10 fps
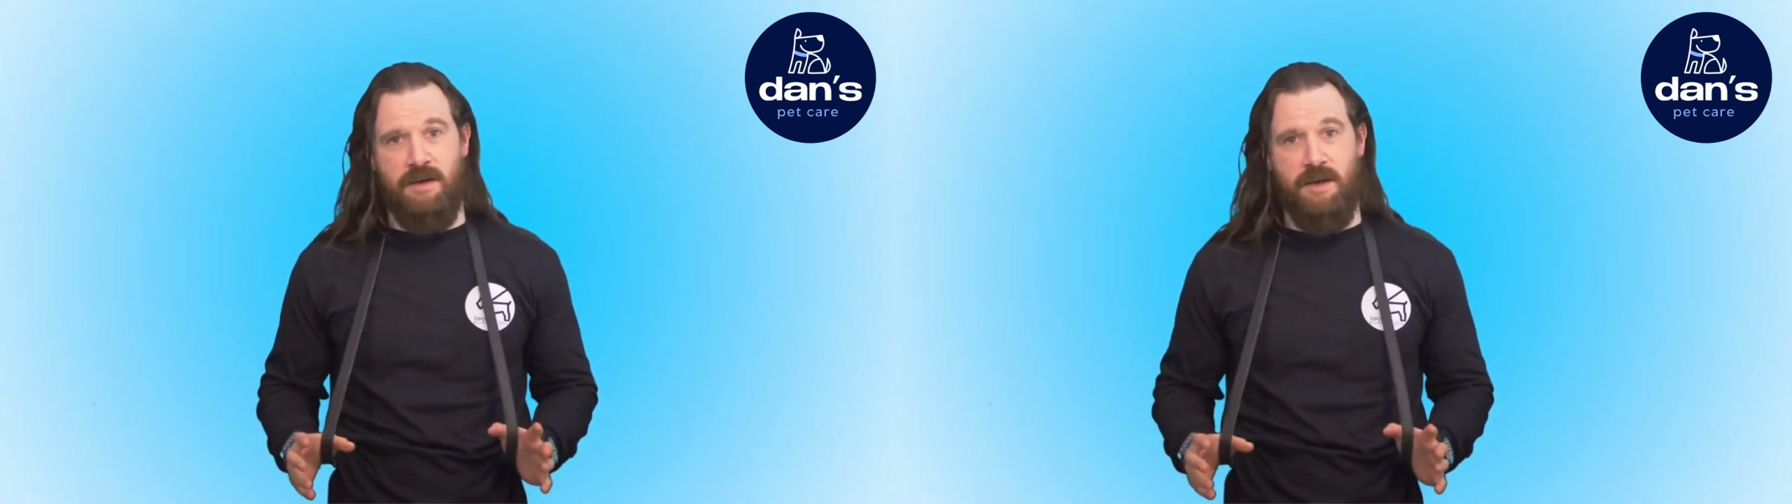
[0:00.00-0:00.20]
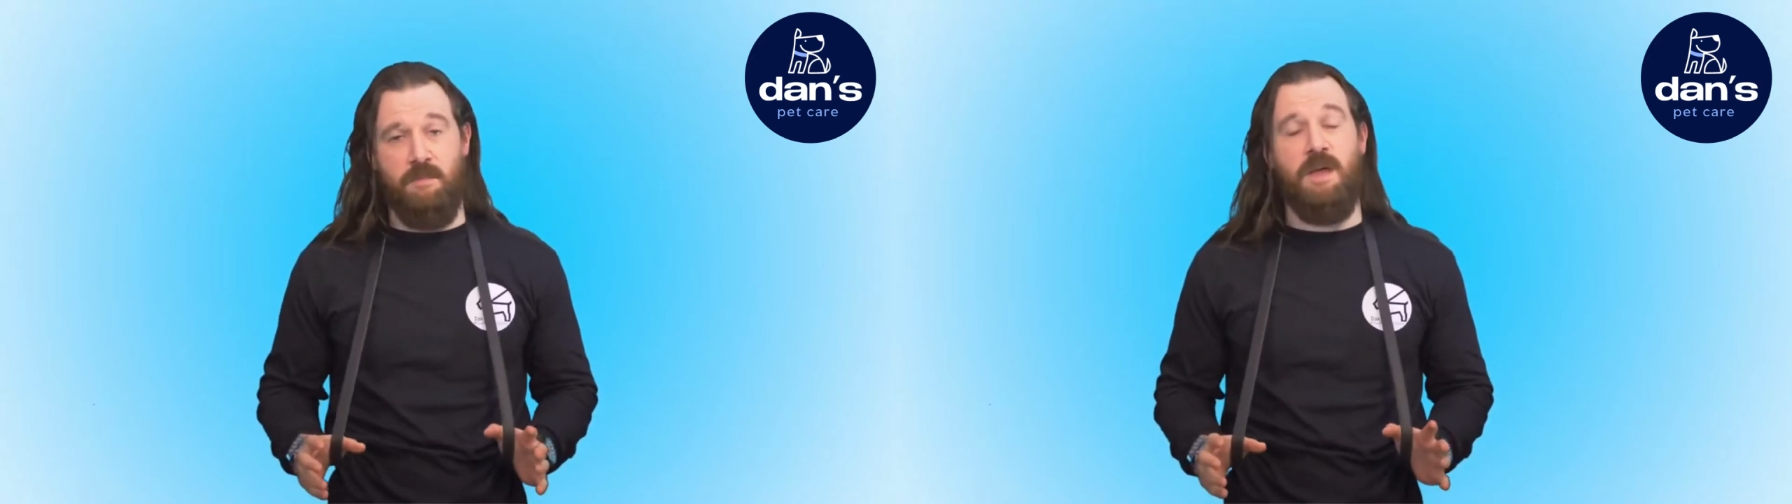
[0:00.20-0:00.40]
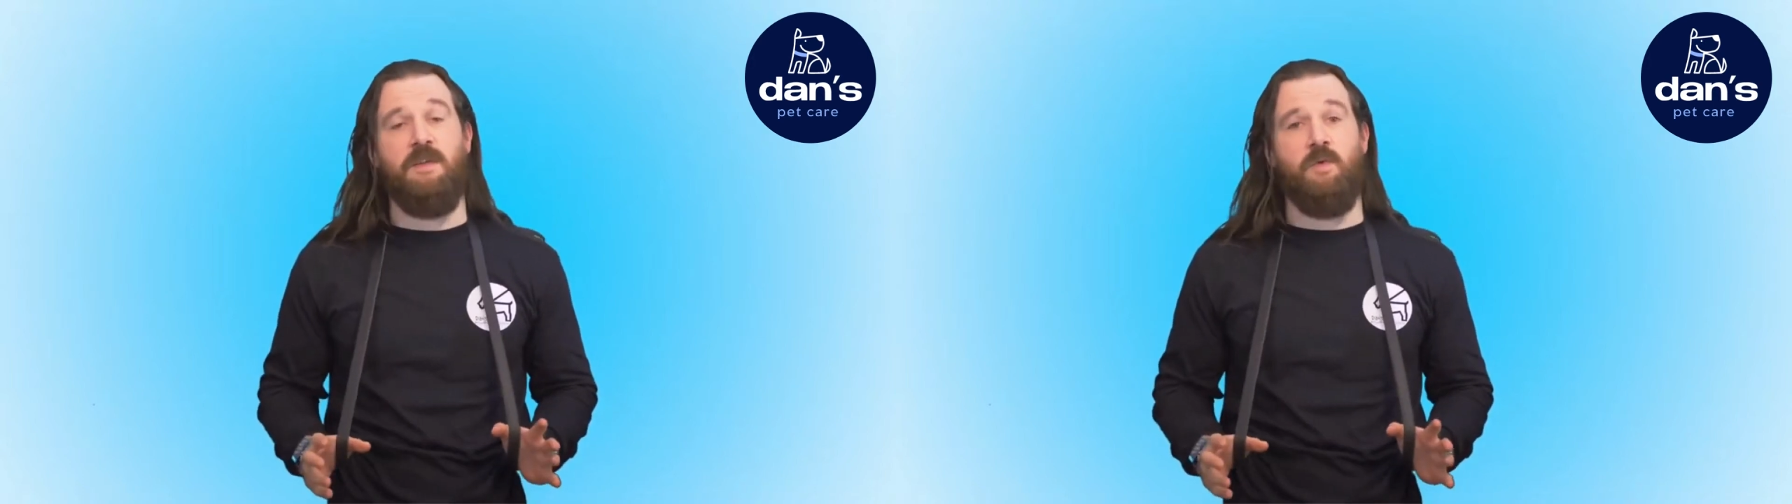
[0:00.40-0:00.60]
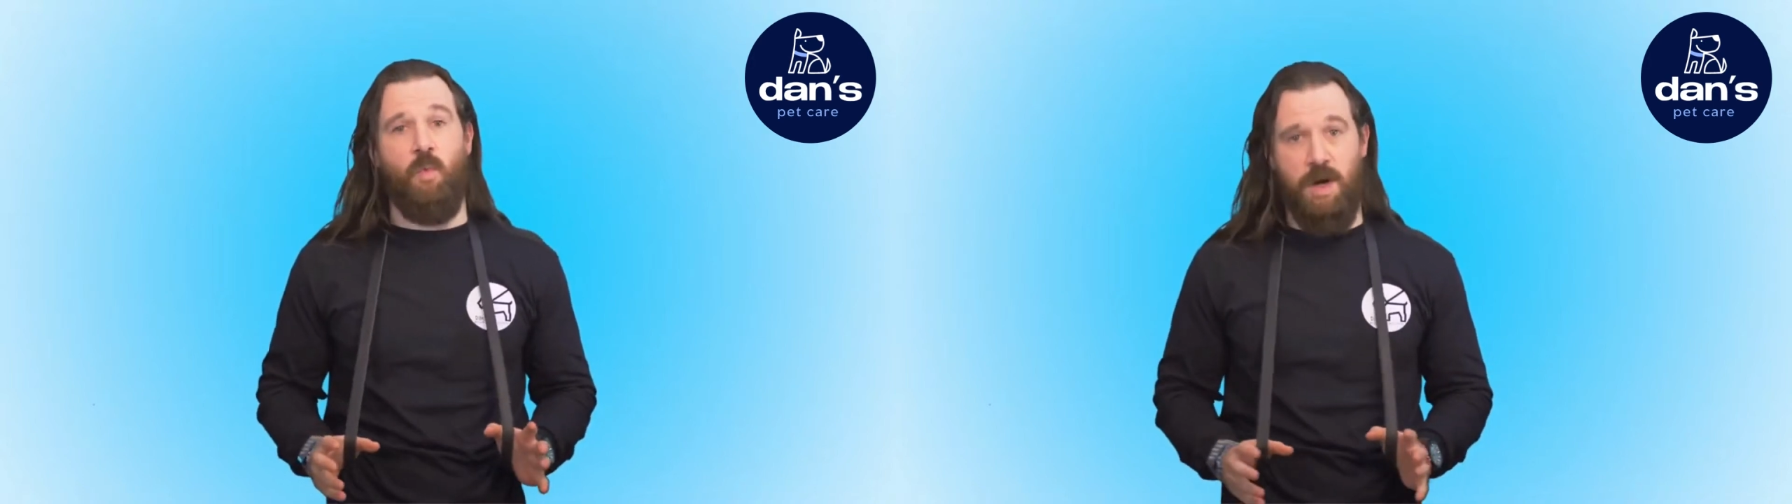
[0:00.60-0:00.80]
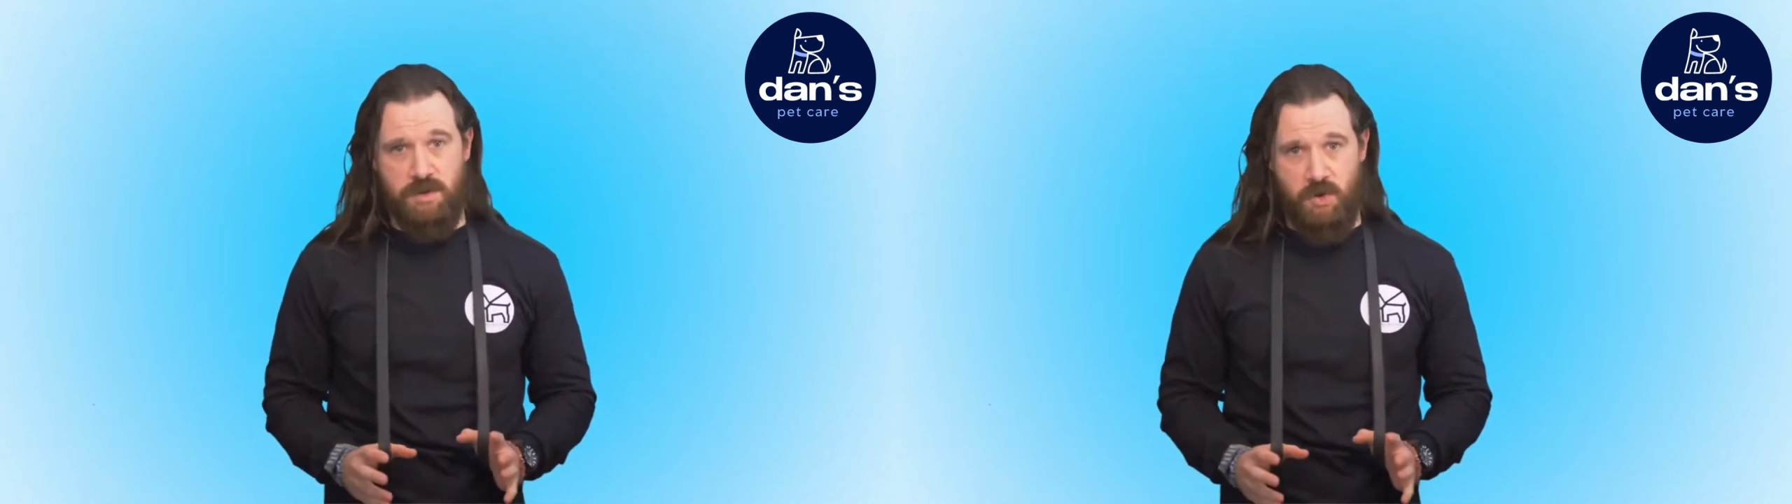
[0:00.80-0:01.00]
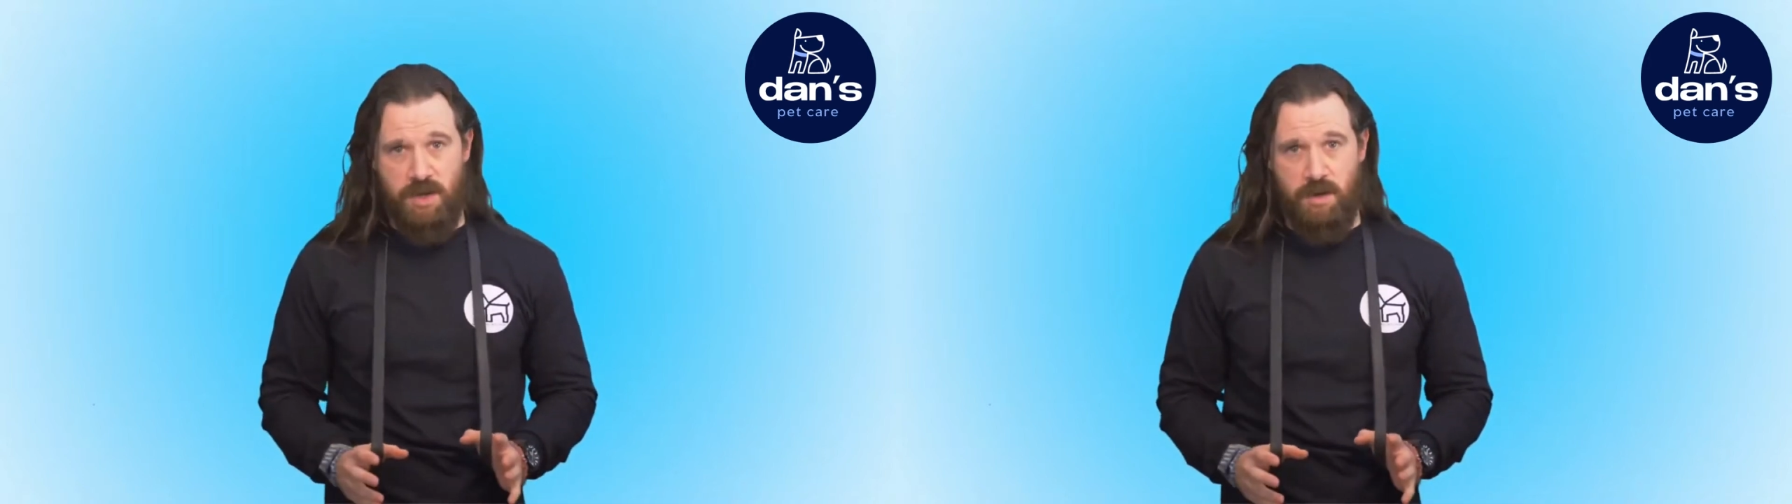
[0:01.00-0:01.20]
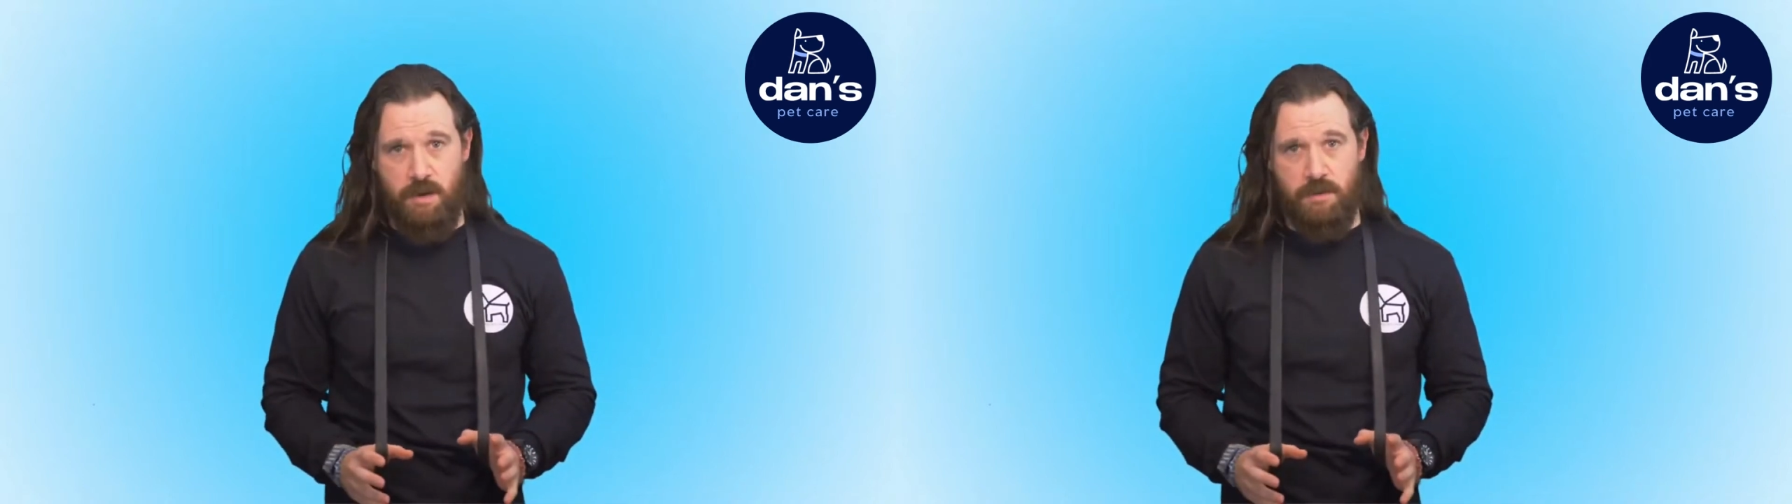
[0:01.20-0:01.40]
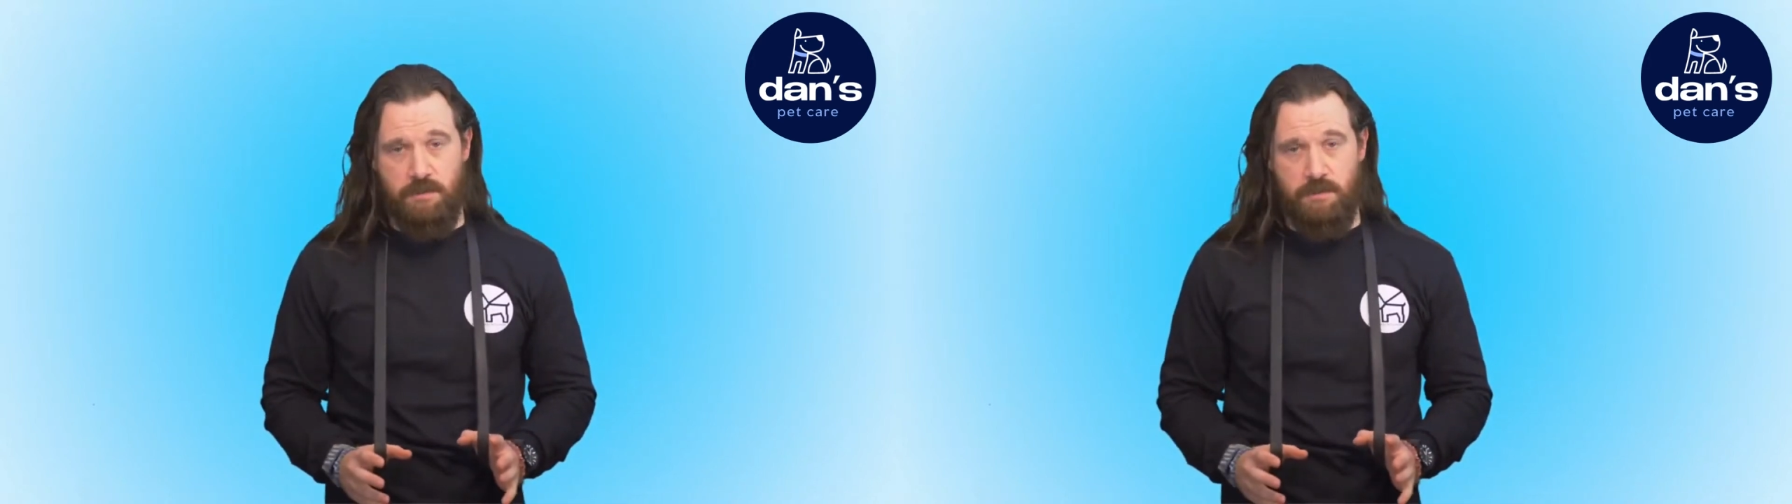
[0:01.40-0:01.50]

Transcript: time, is a well-trained dog.